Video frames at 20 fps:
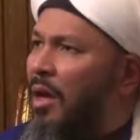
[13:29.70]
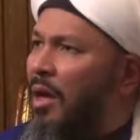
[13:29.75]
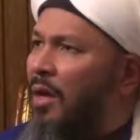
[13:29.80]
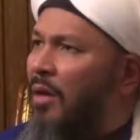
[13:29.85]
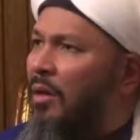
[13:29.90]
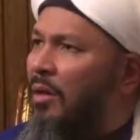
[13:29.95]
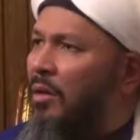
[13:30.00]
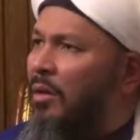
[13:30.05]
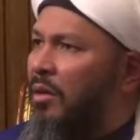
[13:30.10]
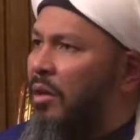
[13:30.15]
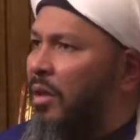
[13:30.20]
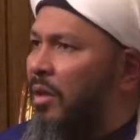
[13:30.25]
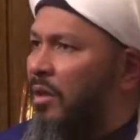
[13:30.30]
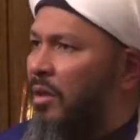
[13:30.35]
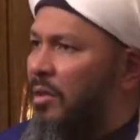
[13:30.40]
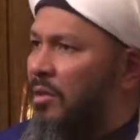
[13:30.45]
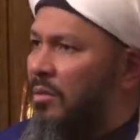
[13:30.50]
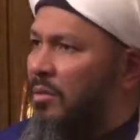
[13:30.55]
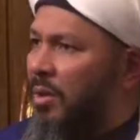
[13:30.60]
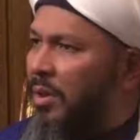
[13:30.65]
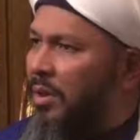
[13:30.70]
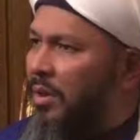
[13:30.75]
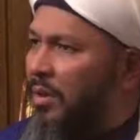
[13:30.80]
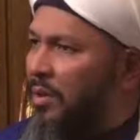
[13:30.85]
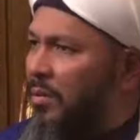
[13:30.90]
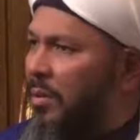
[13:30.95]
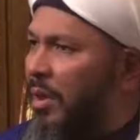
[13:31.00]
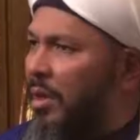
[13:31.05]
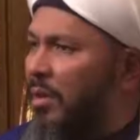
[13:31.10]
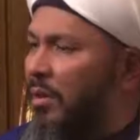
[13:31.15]
and you think this world
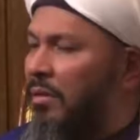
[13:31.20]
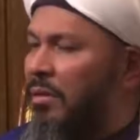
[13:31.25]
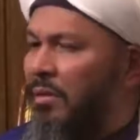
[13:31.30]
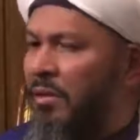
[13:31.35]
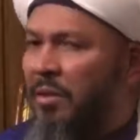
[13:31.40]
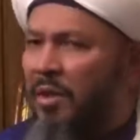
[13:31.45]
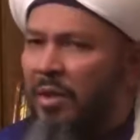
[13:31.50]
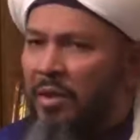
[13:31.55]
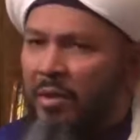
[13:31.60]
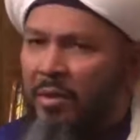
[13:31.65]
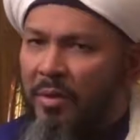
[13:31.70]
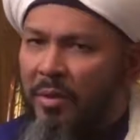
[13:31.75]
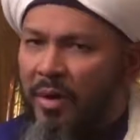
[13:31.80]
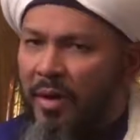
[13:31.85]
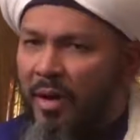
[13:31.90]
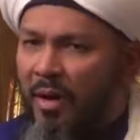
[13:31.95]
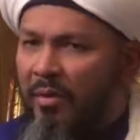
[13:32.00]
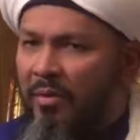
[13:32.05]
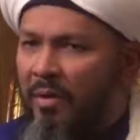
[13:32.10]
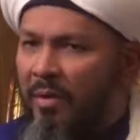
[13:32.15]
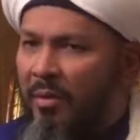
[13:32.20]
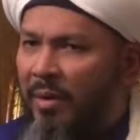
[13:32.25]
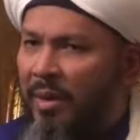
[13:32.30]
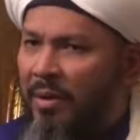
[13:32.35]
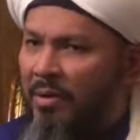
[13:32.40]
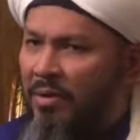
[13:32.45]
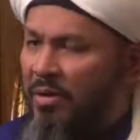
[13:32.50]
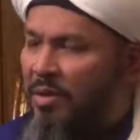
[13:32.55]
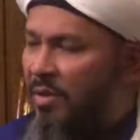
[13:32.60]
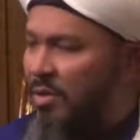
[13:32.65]
is wonderful, and you're going
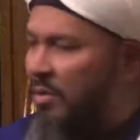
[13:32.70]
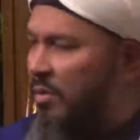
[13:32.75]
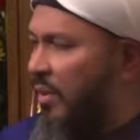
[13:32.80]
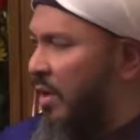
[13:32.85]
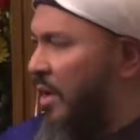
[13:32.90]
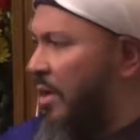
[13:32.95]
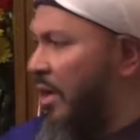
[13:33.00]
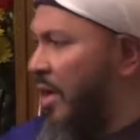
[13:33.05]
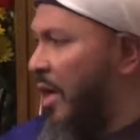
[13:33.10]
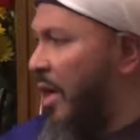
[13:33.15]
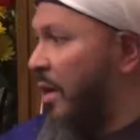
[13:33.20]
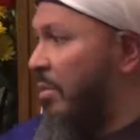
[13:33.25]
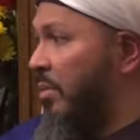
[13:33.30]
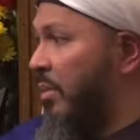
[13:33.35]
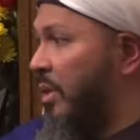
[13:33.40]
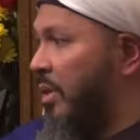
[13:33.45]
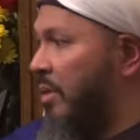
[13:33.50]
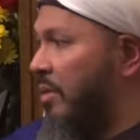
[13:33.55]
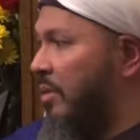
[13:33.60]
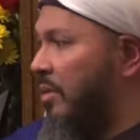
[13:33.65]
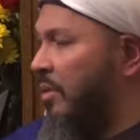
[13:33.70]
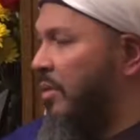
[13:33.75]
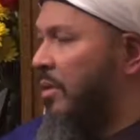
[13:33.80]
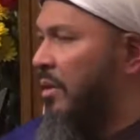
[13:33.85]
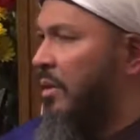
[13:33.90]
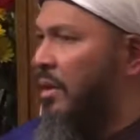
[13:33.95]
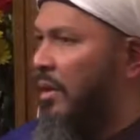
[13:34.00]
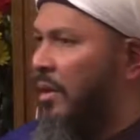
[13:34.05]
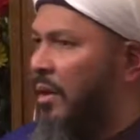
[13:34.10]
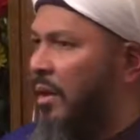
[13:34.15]
everywhere just to get the happiness.
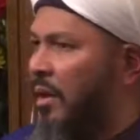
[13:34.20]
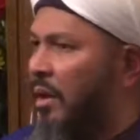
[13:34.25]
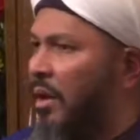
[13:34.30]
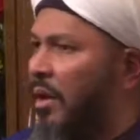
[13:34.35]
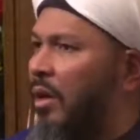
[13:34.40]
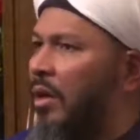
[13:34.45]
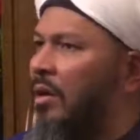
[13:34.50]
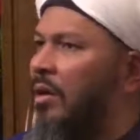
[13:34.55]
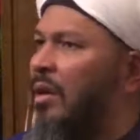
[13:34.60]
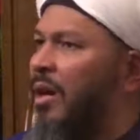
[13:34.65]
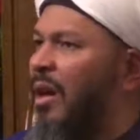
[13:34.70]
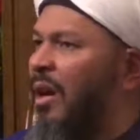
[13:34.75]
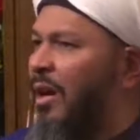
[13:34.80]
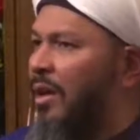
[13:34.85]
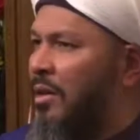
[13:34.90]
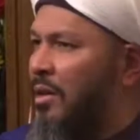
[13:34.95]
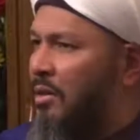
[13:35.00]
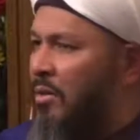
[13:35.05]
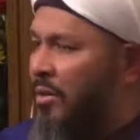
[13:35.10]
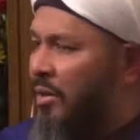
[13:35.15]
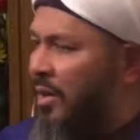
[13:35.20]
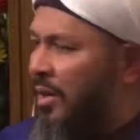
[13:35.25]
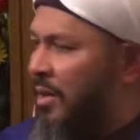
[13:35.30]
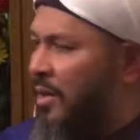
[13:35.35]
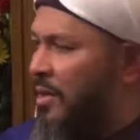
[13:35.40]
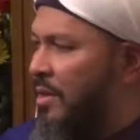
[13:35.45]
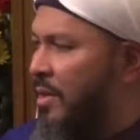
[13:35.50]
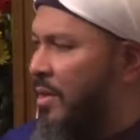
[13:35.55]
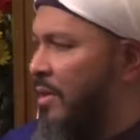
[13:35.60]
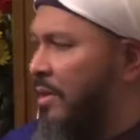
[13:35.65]
Your heart is
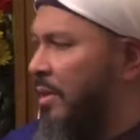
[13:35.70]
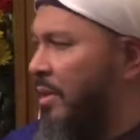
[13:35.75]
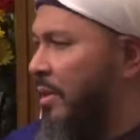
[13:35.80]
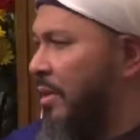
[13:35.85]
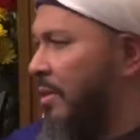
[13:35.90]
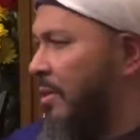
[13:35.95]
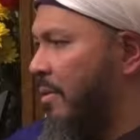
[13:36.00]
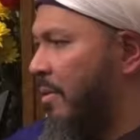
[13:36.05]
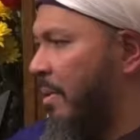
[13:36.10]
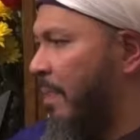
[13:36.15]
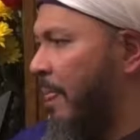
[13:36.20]
already sealed.